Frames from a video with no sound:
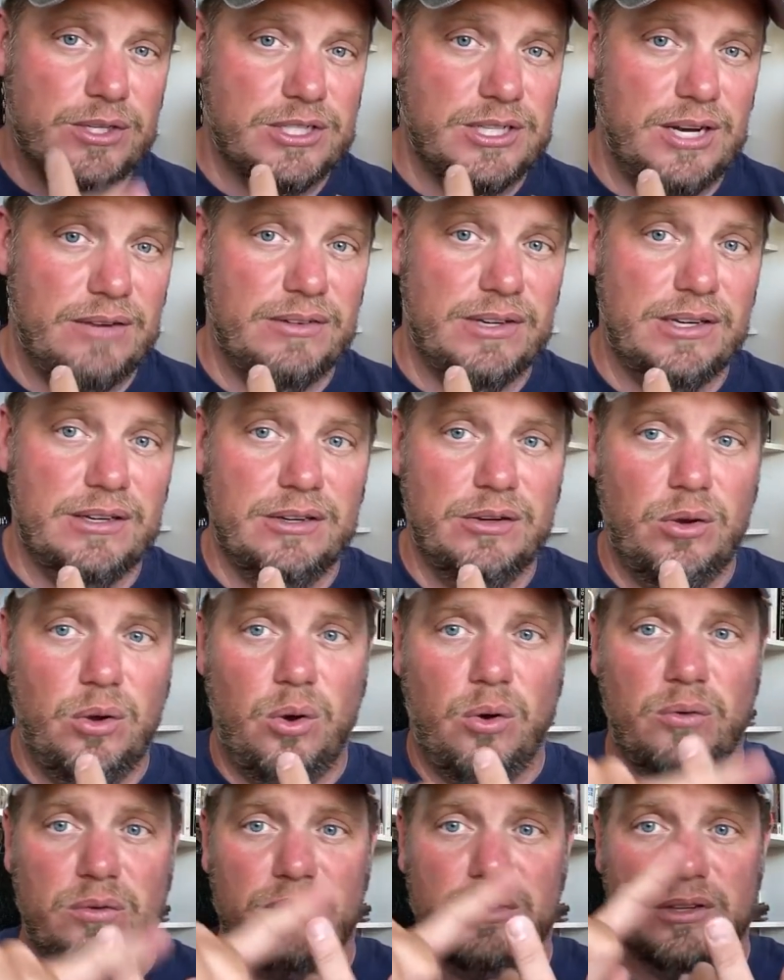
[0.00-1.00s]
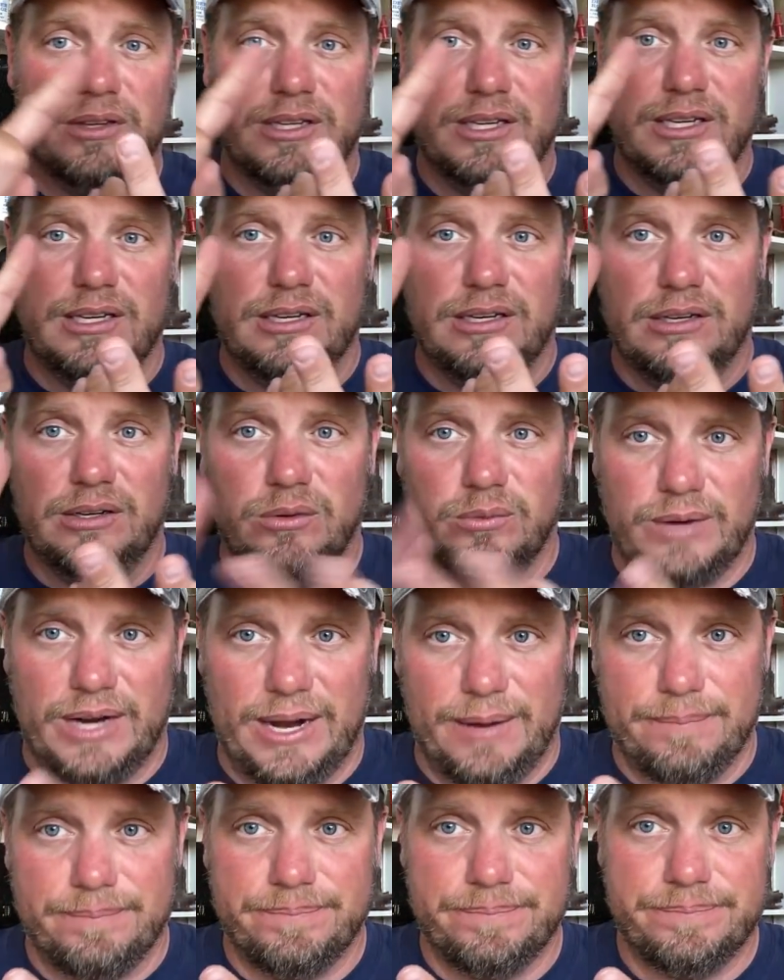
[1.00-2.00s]
Chevy over the
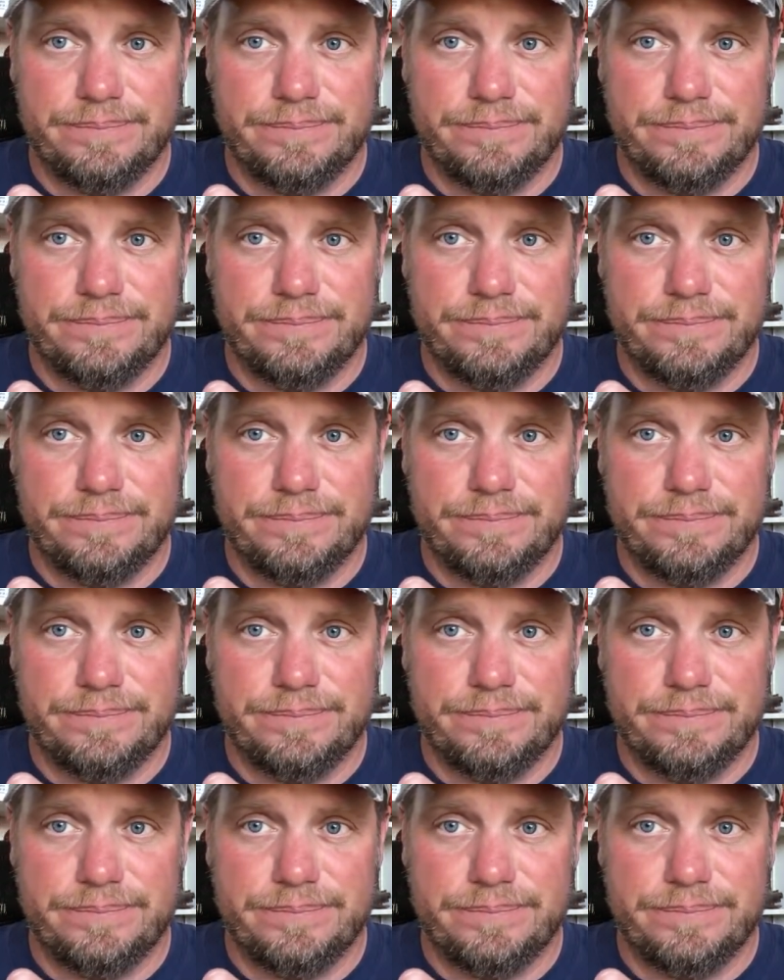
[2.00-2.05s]
Ram.